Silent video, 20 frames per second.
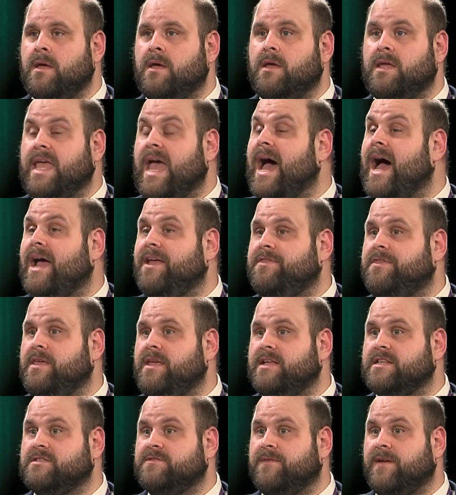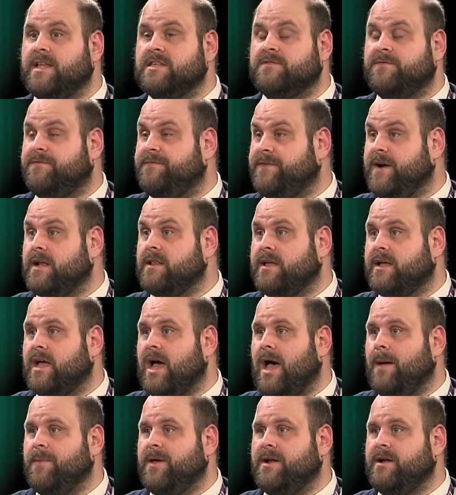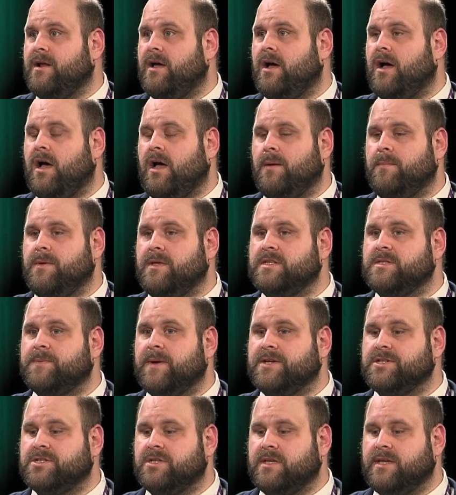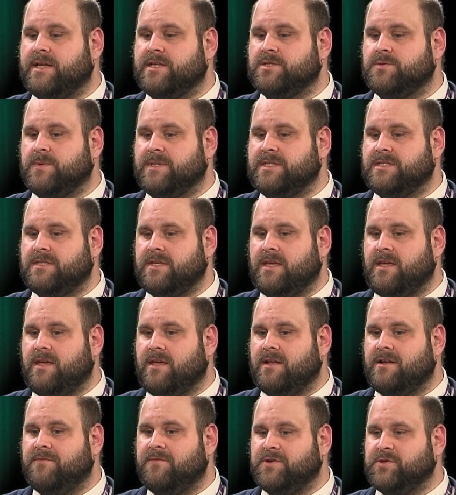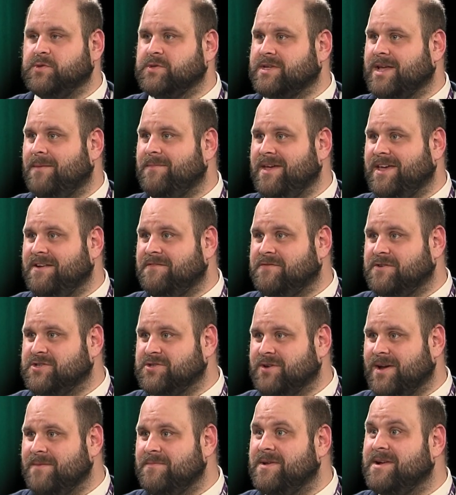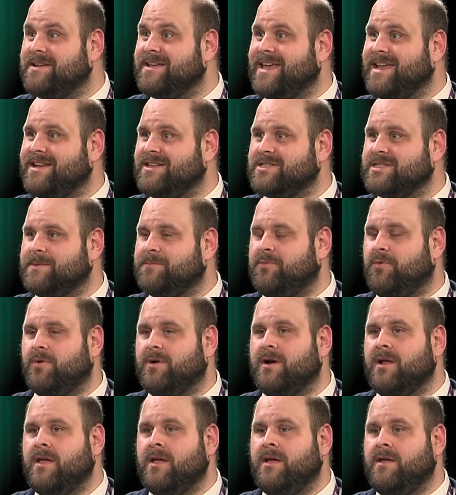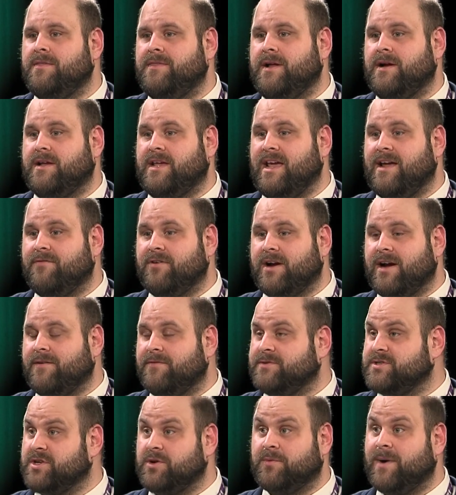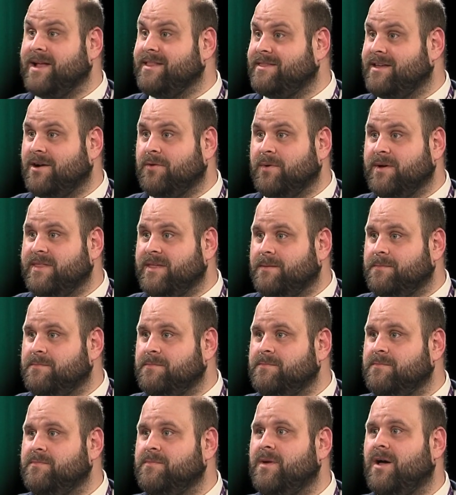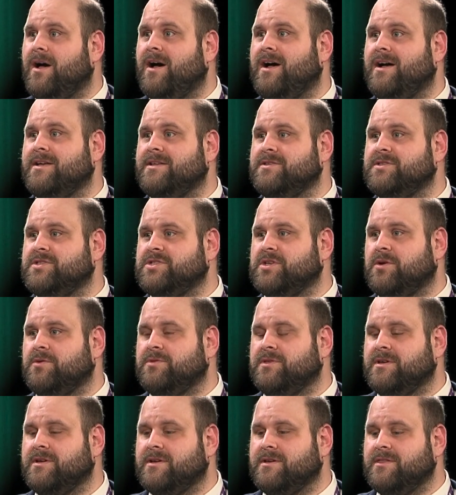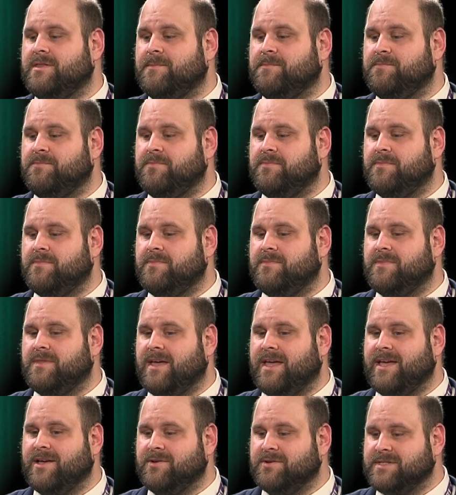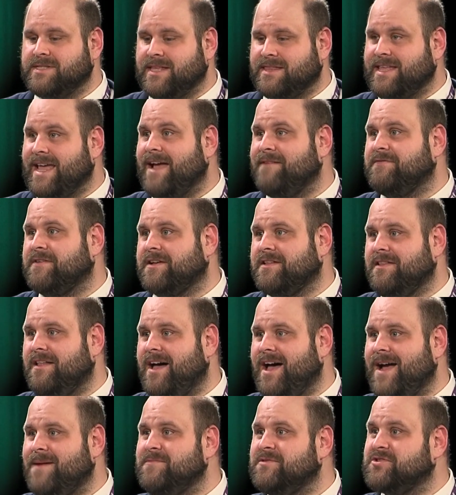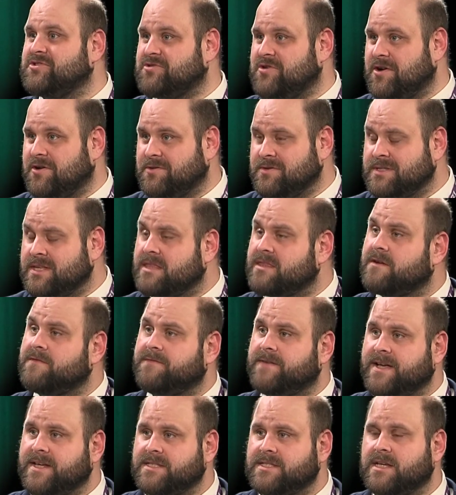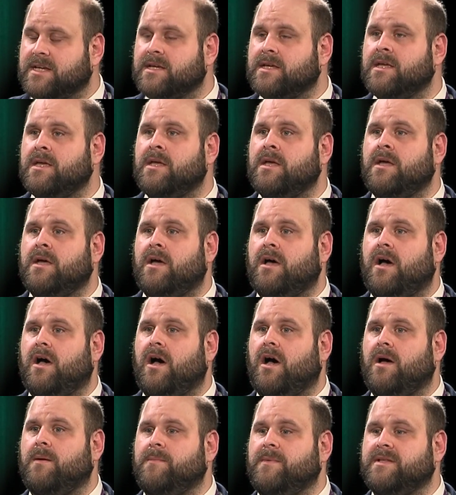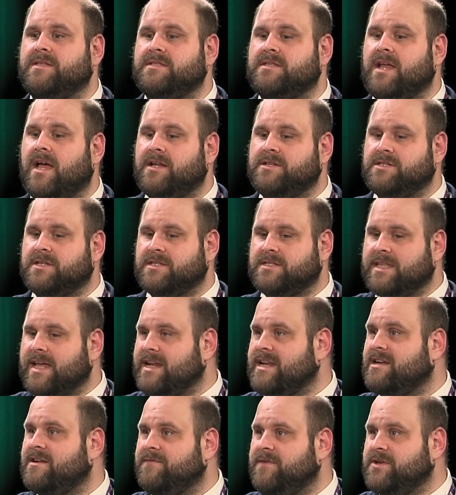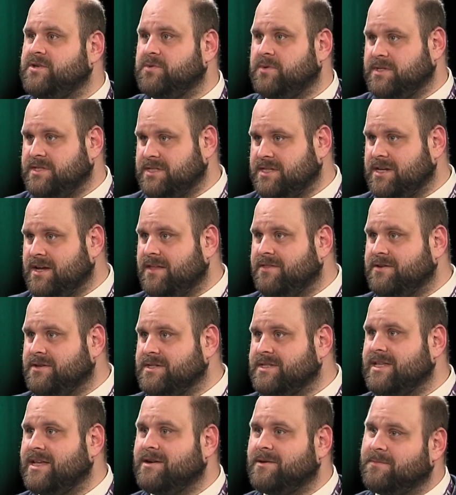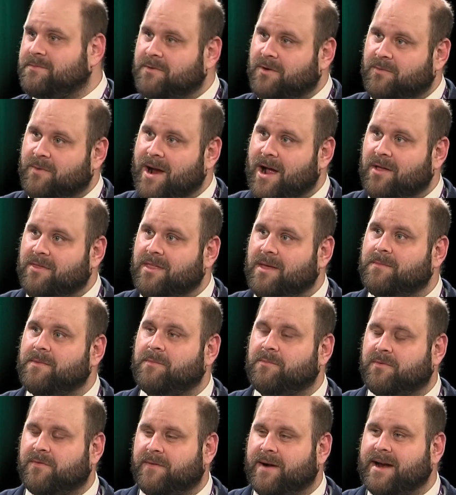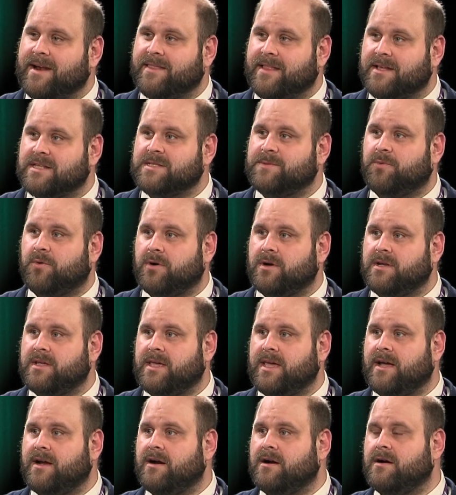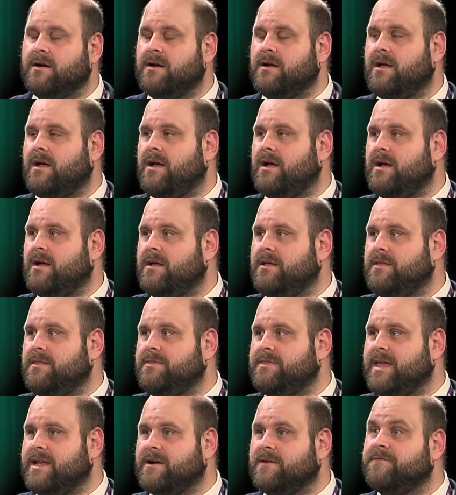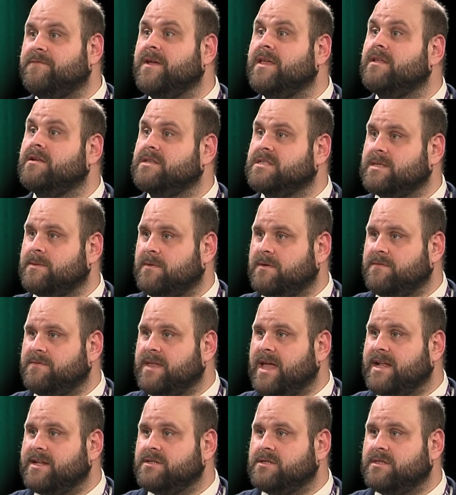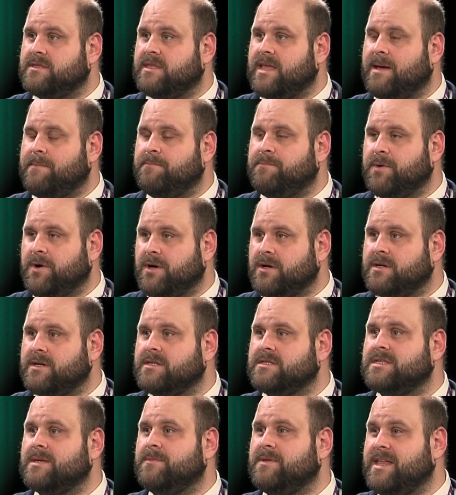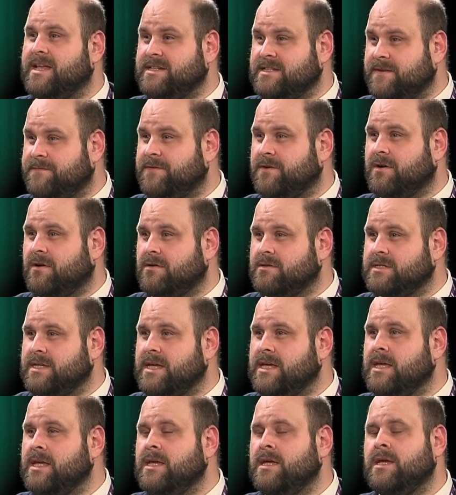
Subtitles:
Yeah, I think it's fairly common, especially as we see individuals coming in for treatment and getting support. Their caregivers are right there with them, and so the hills that they have to climb, the struggles that they're facing, it's not just that individual, it's the others that are around them and providing that support and care that are feeling some of that burden and some of that difficulty.